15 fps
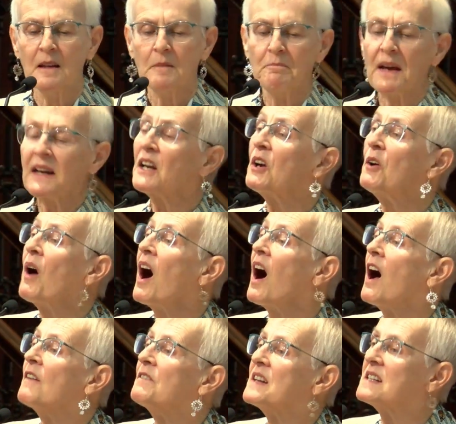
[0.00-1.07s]
Meko
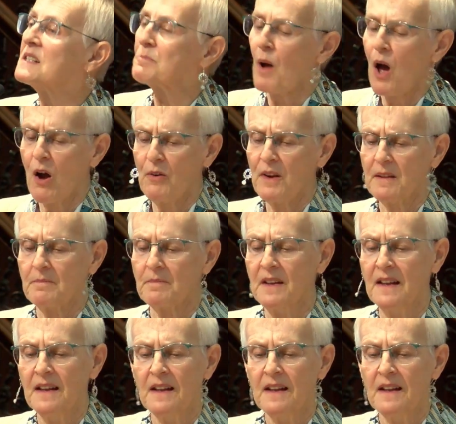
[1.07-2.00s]
Harvey's poem,